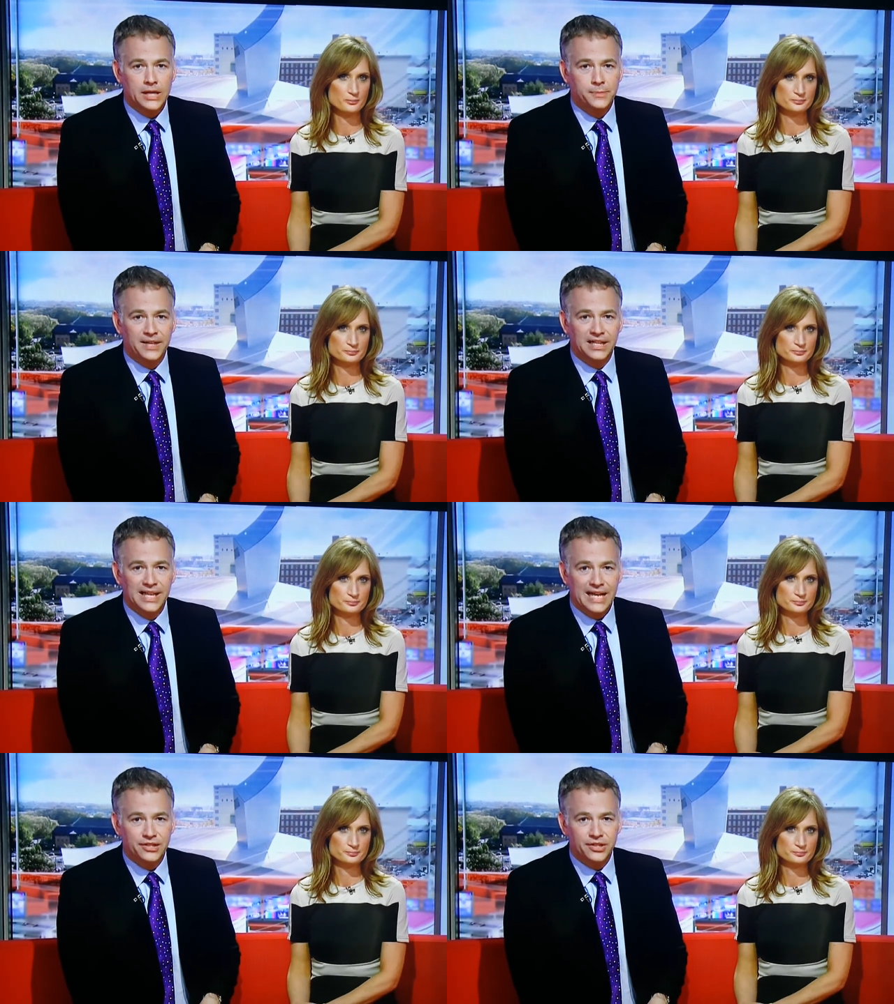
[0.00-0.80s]
Speaker 1: It's been
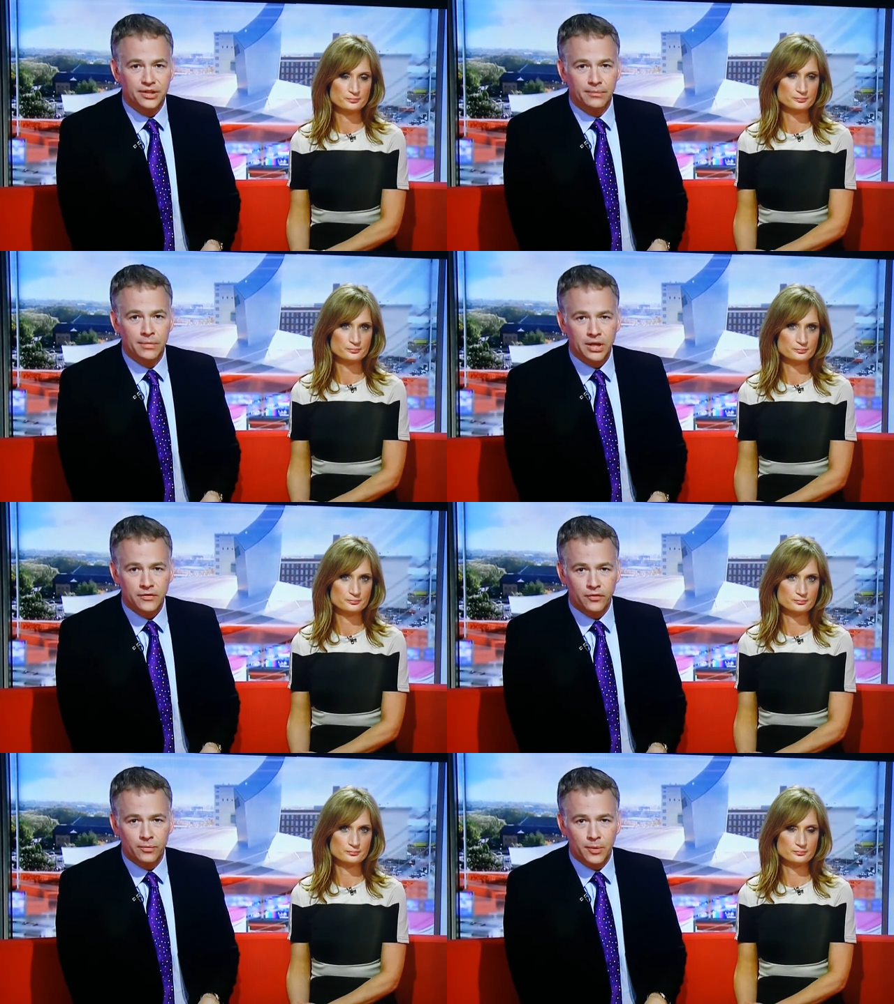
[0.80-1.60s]
alleged that
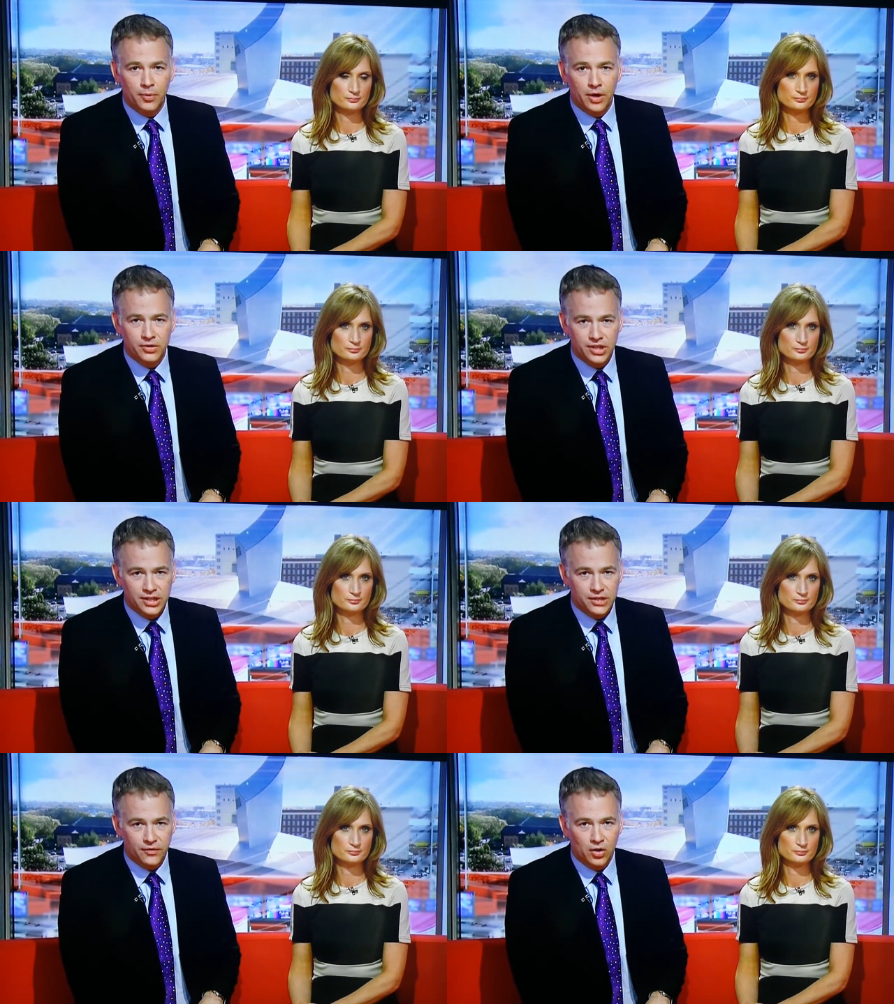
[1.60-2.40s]
money from the
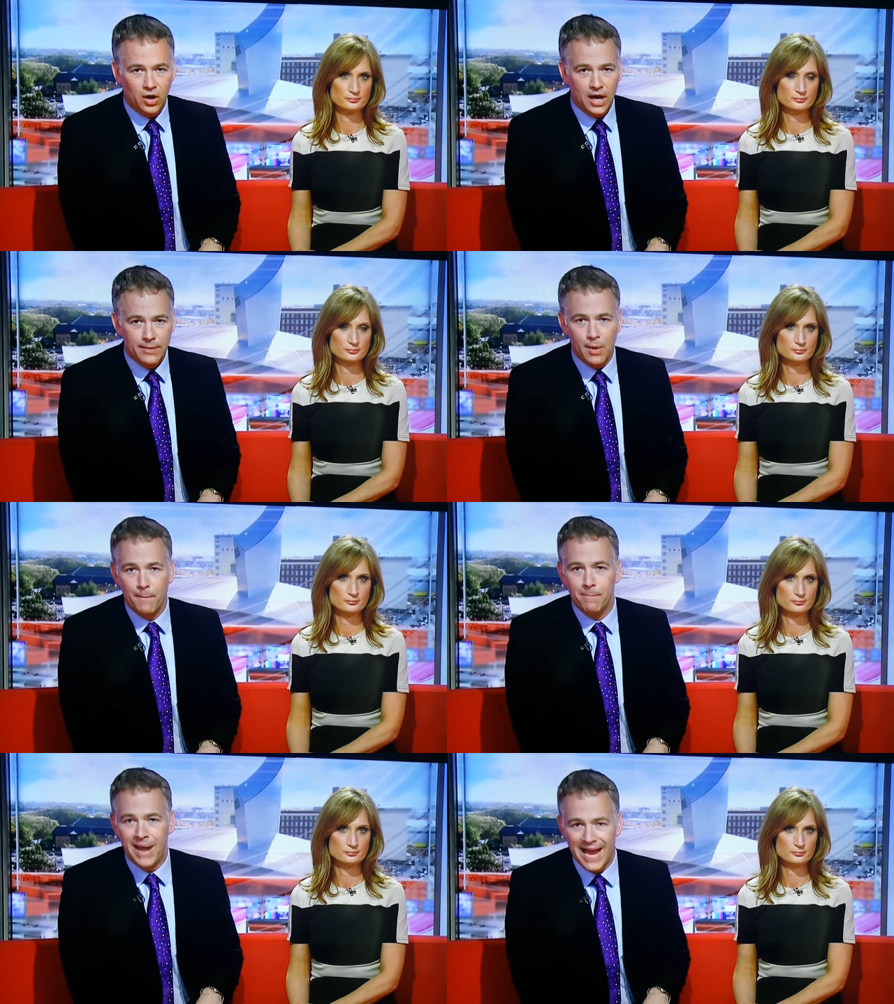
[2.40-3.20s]
proceeds of
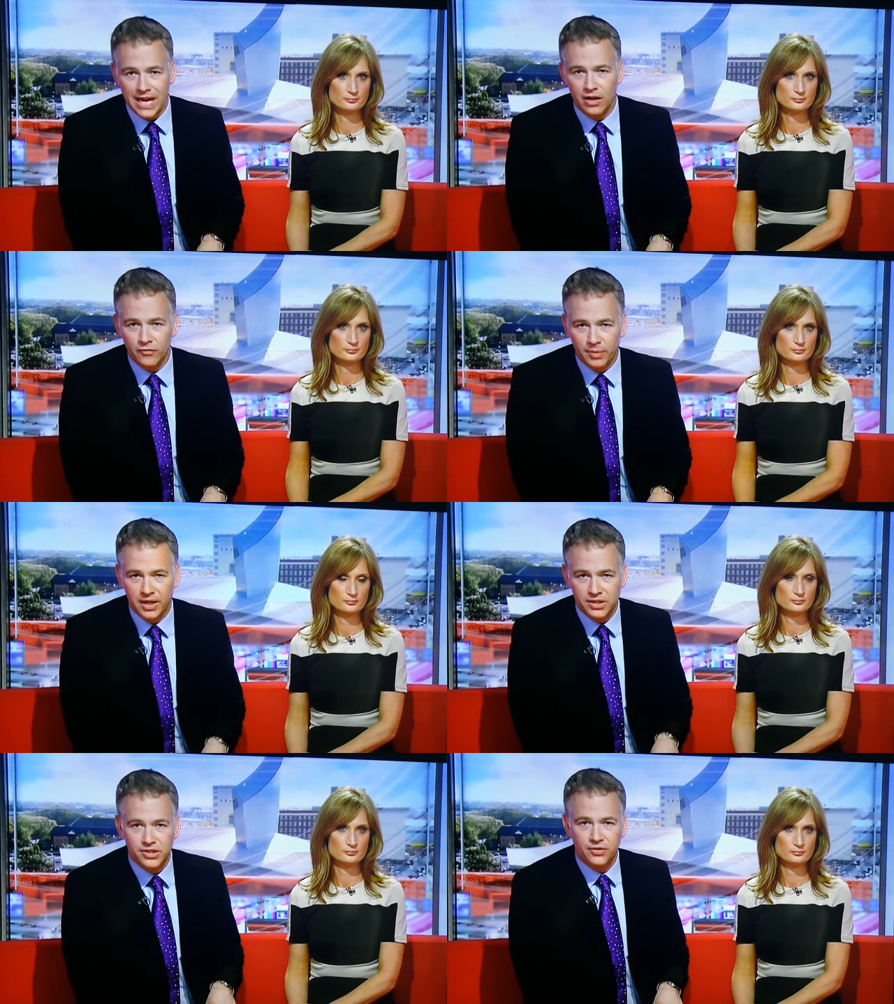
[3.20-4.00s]
crime may have
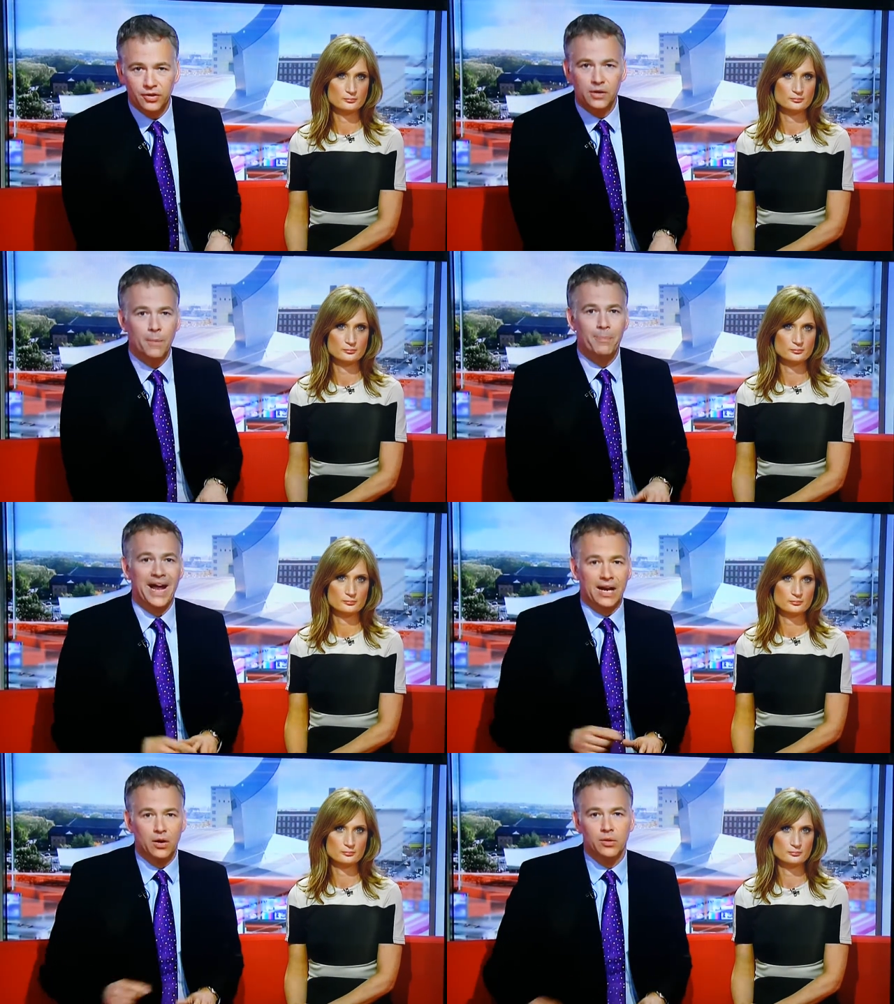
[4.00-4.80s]
passed through a
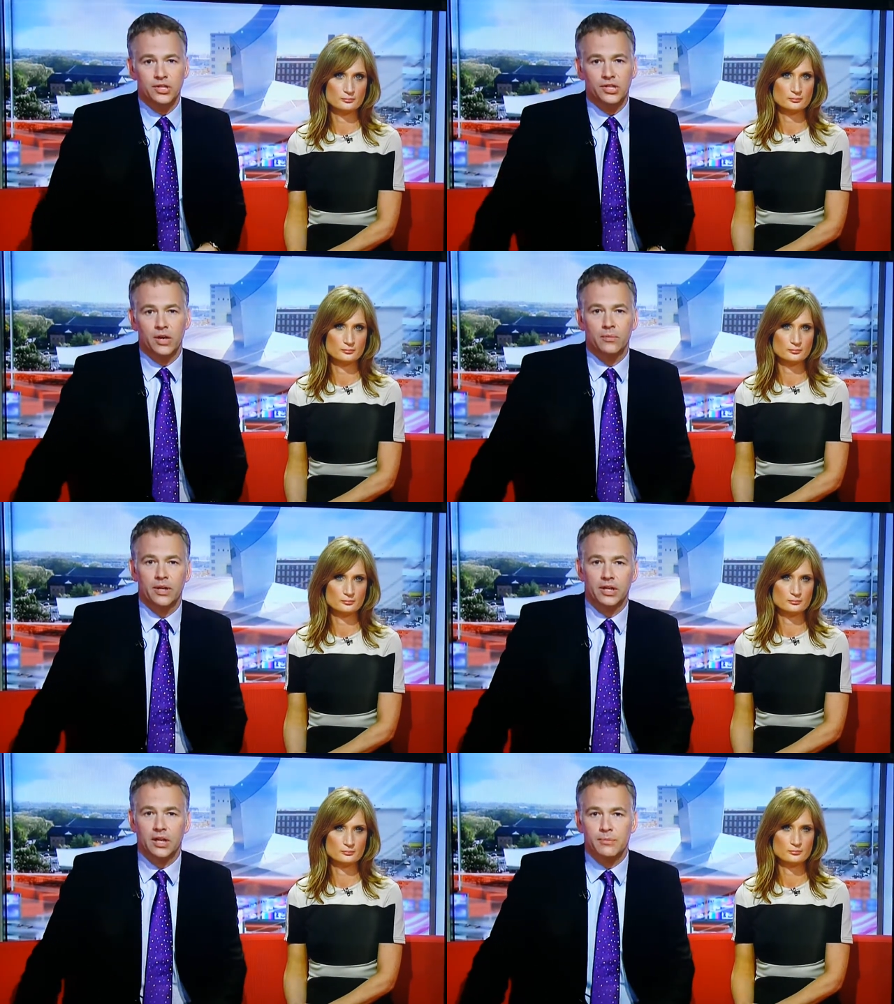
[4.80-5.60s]
bank which is owned
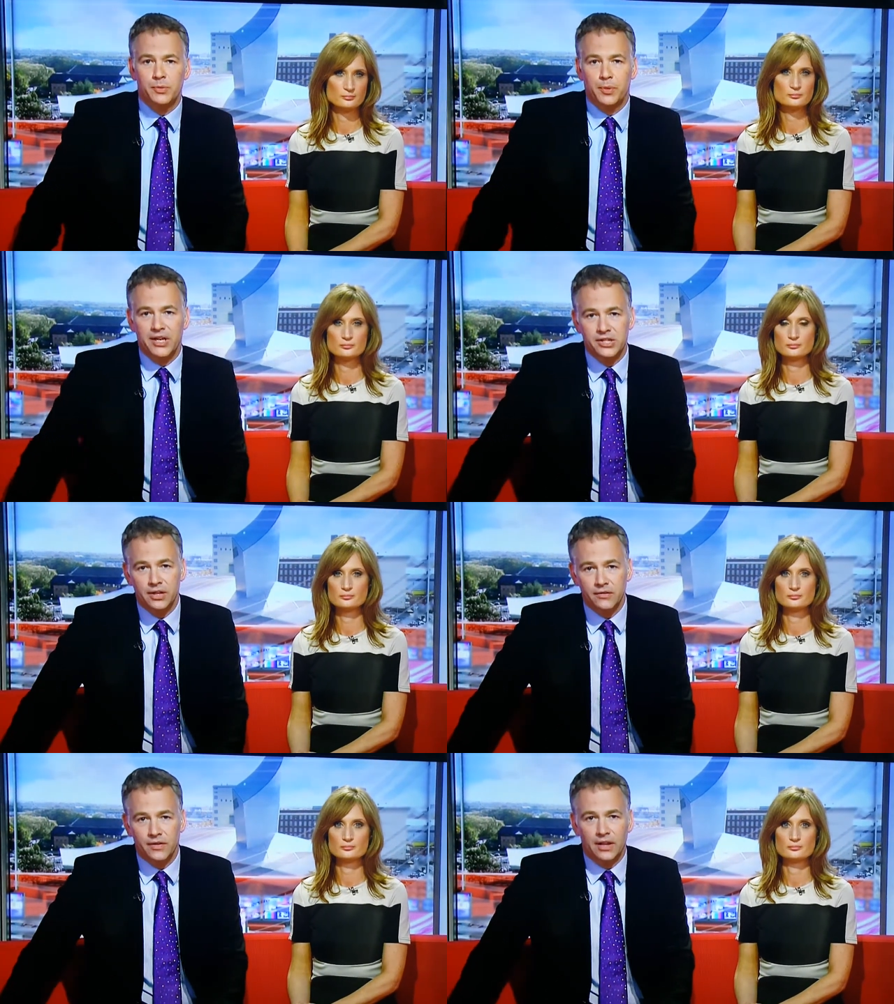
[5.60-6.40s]
by the club's
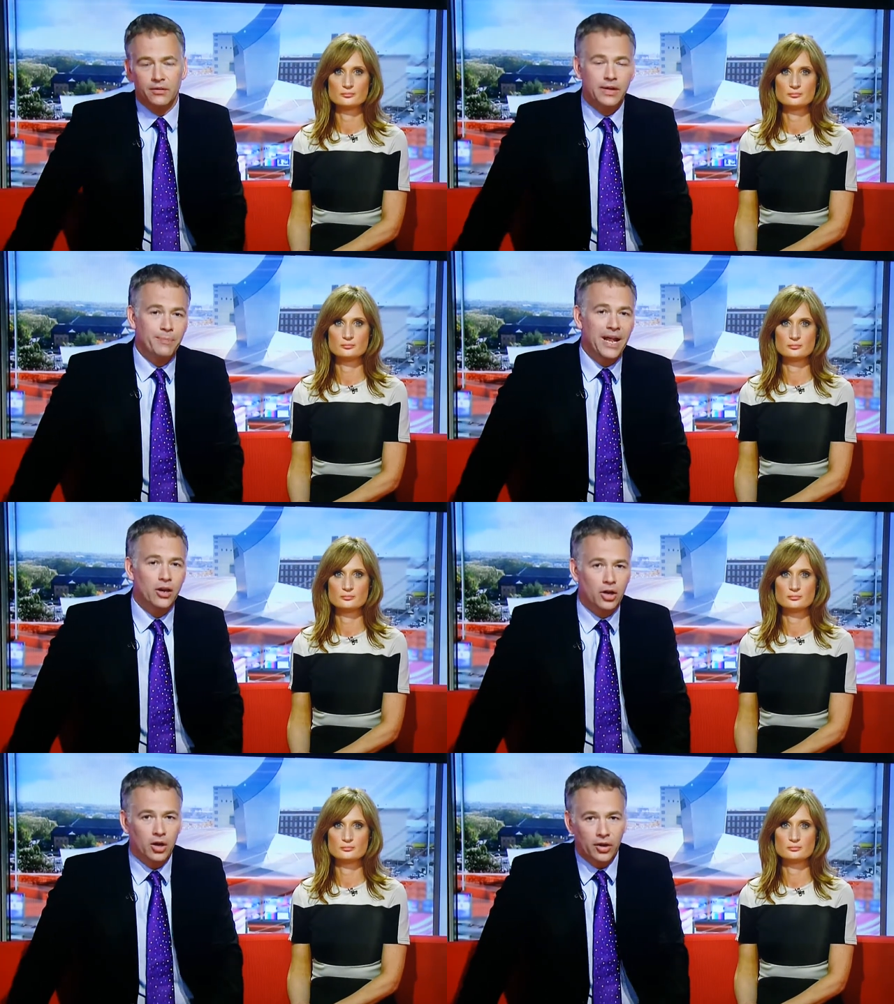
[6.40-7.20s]
president, Valeri
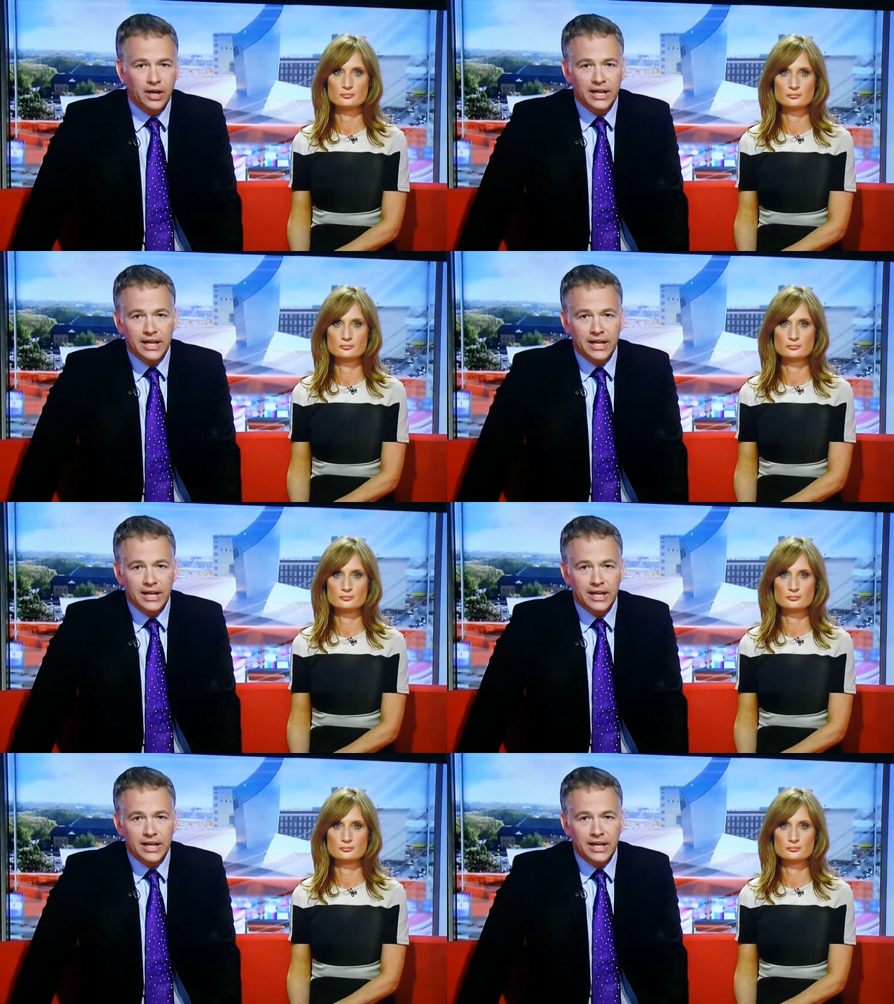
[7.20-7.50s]
Belokon.